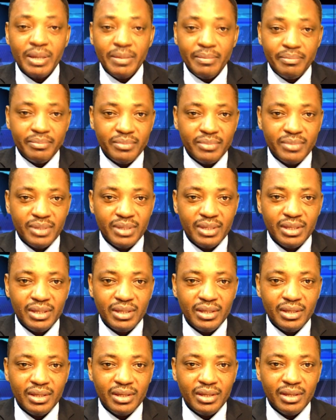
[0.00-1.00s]
them,
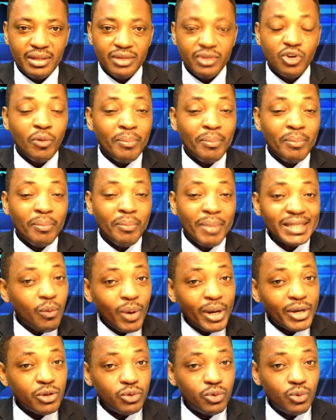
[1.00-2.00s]
no matter
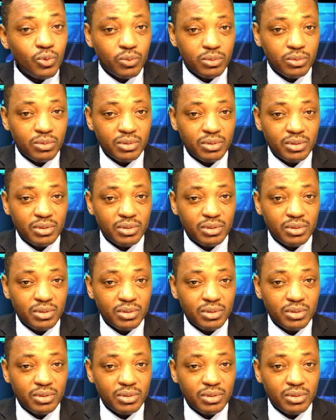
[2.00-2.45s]
what you do.